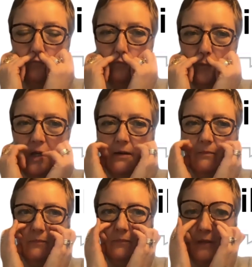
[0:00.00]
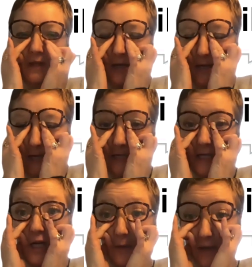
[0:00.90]
Yeah. It, you
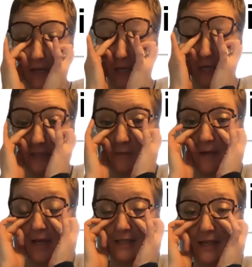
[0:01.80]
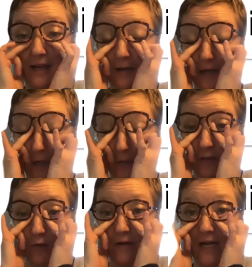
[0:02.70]
know, it occurs to me, I know it's
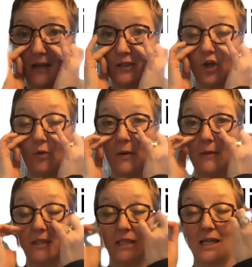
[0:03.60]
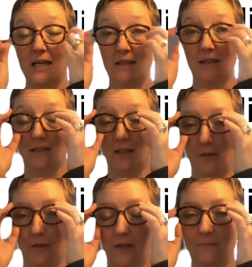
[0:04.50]
not really our job, but I'm just thinking that, you
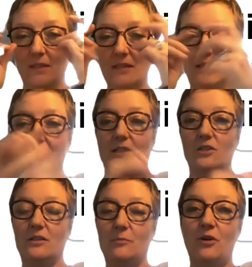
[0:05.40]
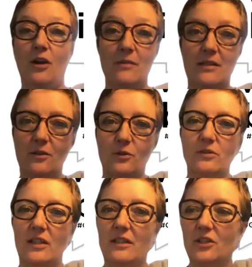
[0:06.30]
know, this teacher is a primary school
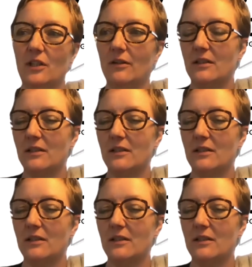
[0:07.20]
teacher, and